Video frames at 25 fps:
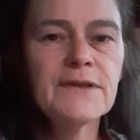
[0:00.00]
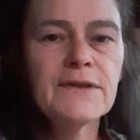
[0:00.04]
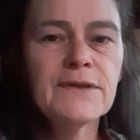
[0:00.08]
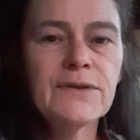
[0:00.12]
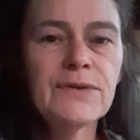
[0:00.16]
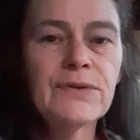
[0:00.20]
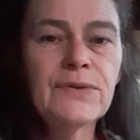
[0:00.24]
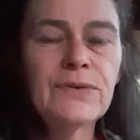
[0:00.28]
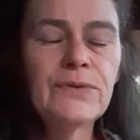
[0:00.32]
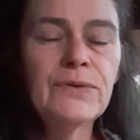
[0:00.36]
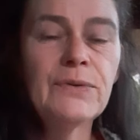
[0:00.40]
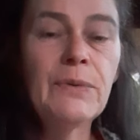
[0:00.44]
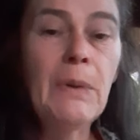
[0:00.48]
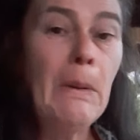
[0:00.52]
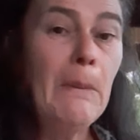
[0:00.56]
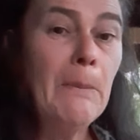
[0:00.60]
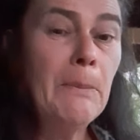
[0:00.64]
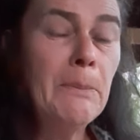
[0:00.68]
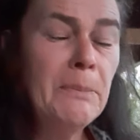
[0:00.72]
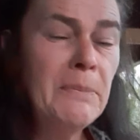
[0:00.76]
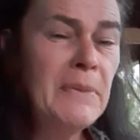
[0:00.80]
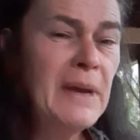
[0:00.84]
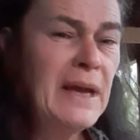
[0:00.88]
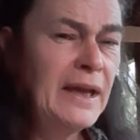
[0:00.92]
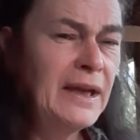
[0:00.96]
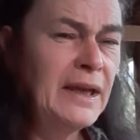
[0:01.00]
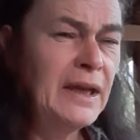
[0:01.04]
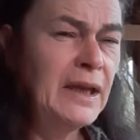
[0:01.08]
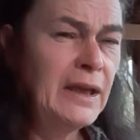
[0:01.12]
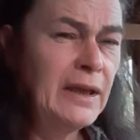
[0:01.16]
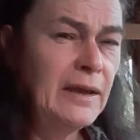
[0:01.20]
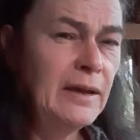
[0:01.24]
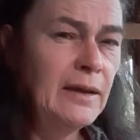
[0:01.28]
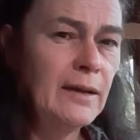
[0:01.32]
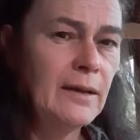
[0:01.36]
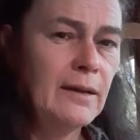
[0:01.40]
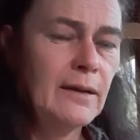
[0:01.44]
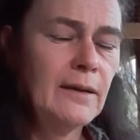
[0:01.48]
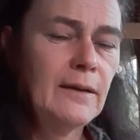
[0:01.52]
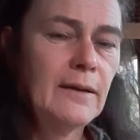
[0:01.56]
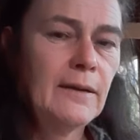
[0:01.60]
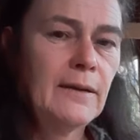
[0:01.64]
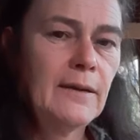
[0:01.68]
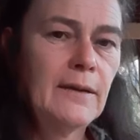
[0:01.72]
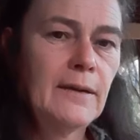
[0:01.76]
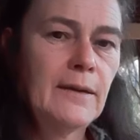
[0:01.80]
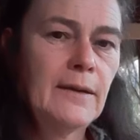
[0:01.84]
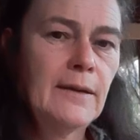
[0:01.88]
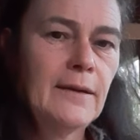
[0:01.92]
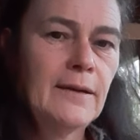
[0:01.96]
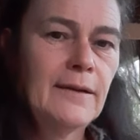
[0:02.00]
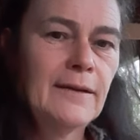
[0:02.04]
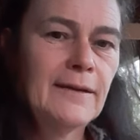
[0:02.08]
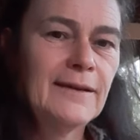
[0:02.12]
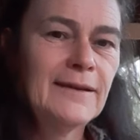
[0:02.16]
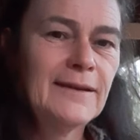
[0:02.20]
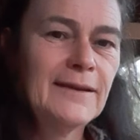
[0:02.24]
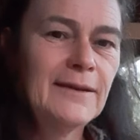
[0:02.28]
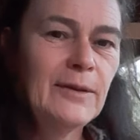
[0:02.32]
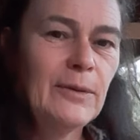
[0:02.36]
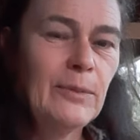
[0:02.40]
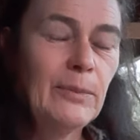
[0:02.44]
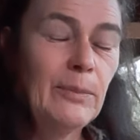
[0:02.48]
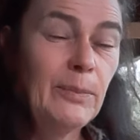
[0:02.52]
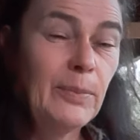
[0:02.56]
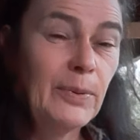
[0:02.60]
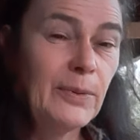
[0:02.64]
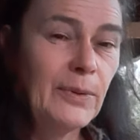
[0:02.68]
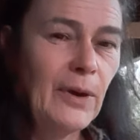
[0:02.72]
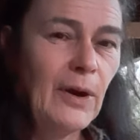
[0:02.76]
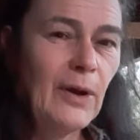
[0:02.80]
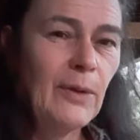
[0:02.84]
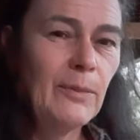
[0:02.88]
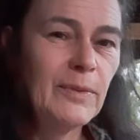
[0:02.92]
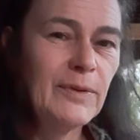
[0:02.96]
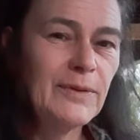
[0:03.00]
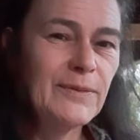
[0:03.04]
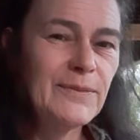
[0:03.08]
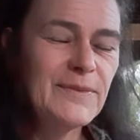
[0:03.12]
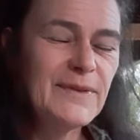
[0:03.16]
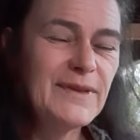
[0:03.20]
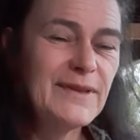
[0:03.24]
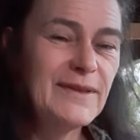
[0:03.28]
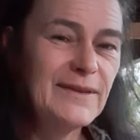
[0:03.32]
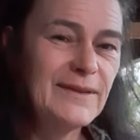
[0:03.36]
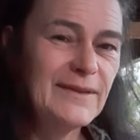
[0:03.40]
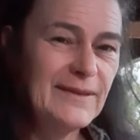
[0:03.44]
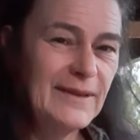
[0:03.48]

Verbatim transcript: to many uh, problems.